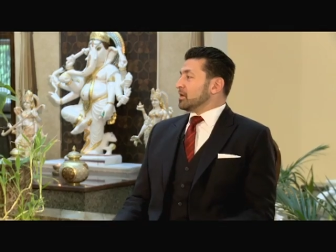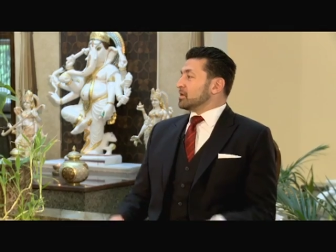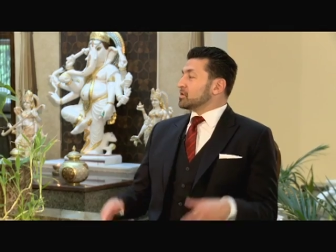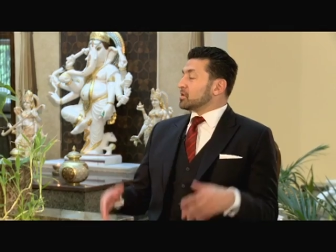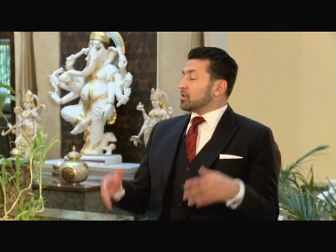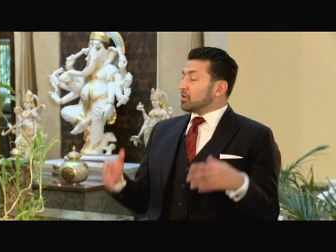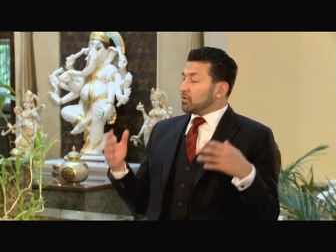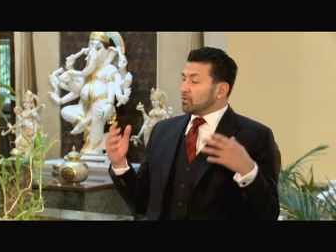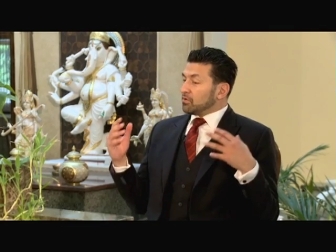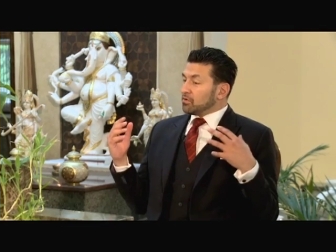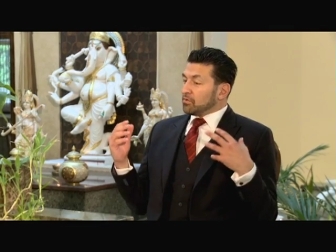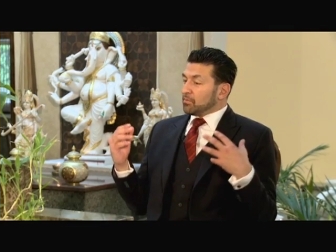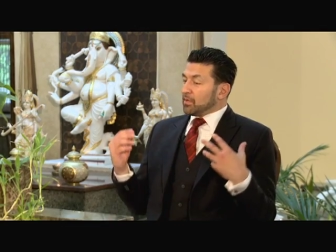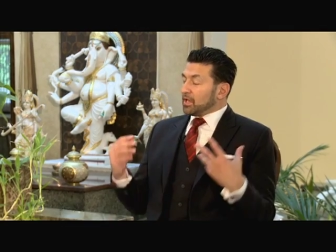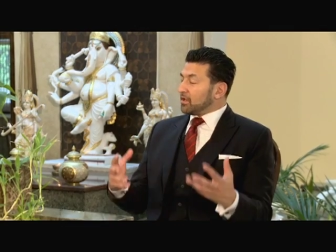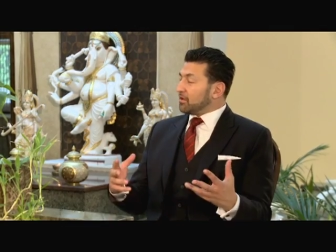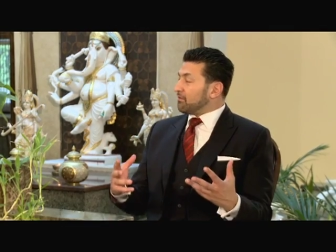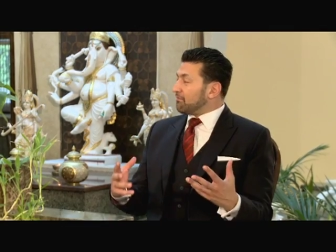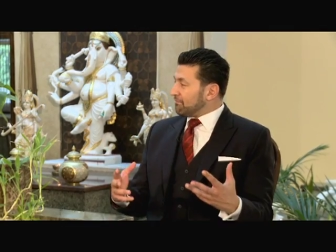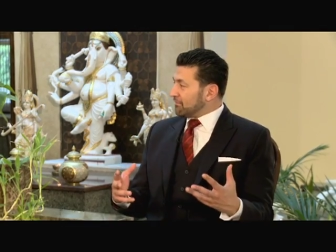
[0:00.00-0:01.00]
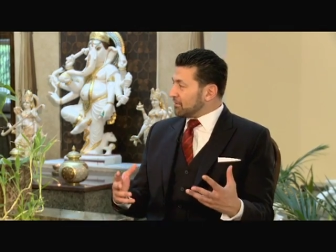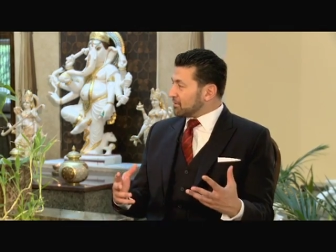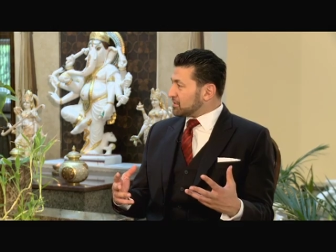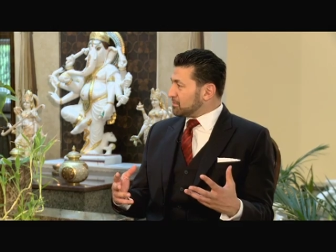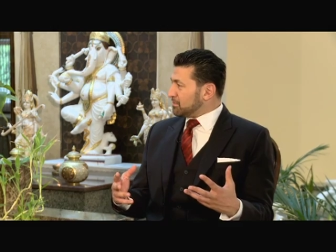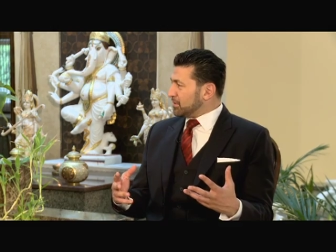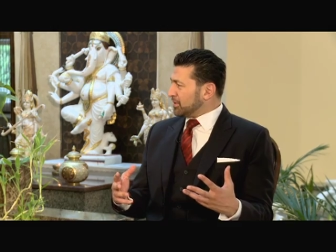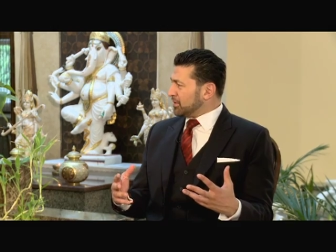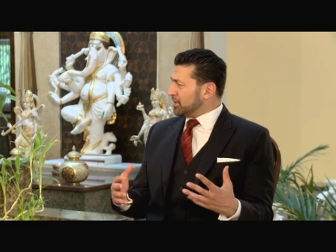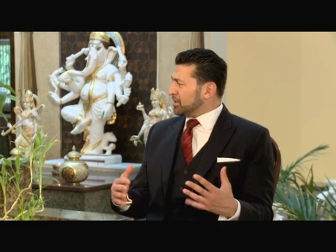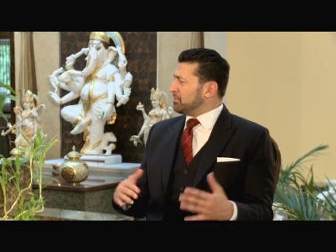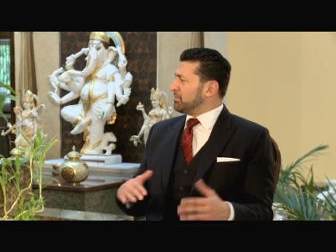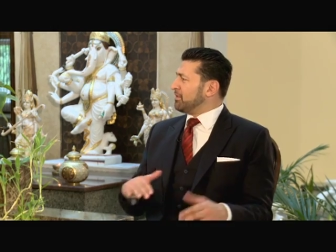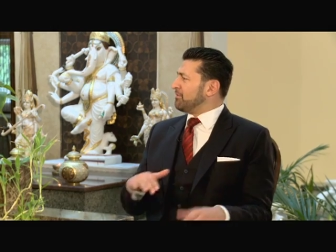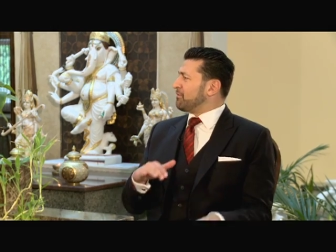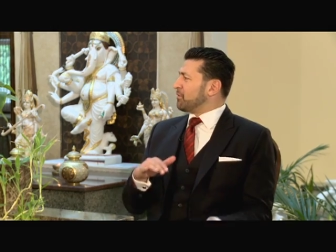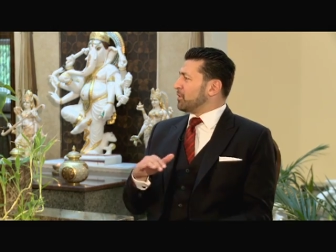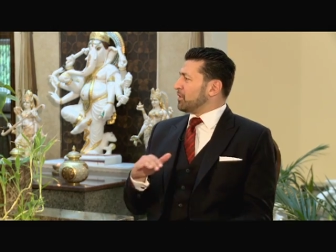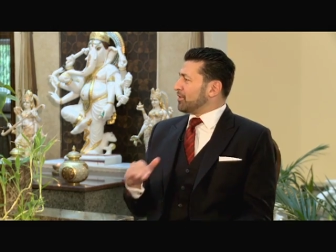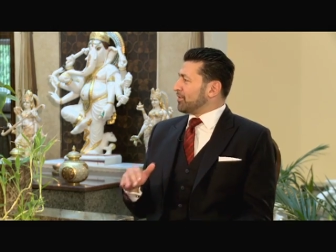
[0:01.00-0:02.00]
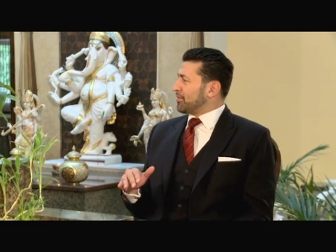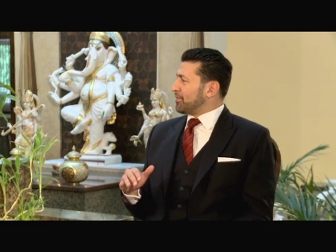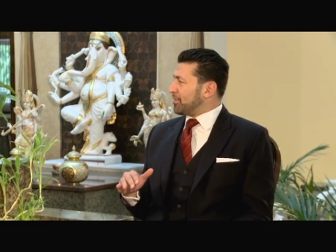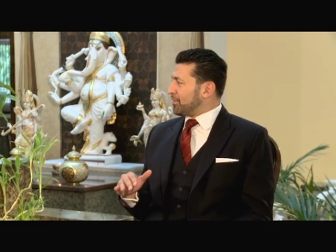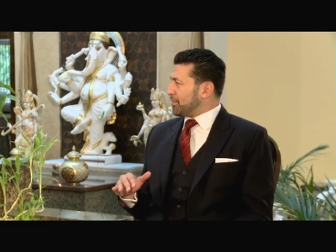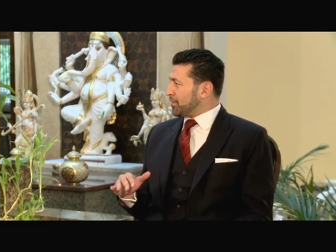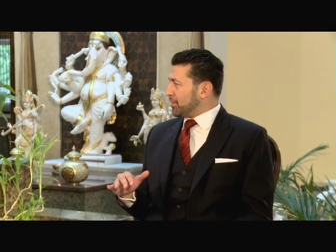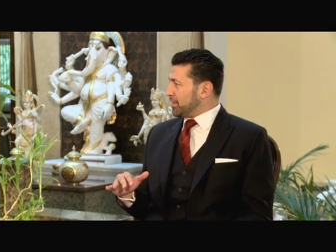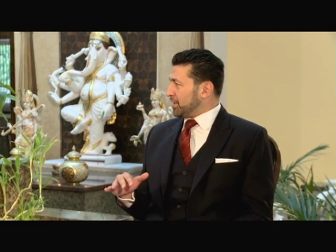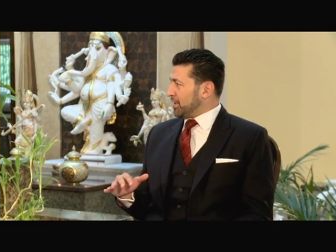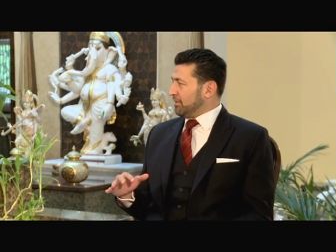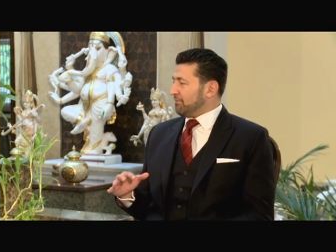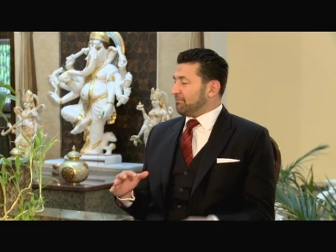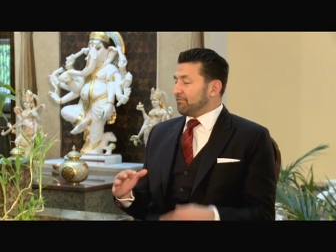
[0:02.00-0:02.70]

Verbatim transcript: So you make your first million before you're 30.